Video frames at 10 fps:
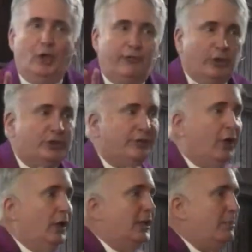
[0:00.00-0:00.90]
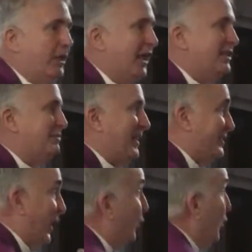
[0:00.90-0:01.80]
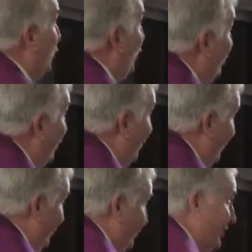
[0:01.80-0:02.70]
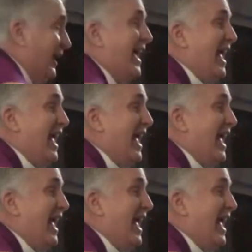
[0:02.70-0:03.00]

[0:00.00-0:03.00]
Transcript: First of all, he begins by saying the good news,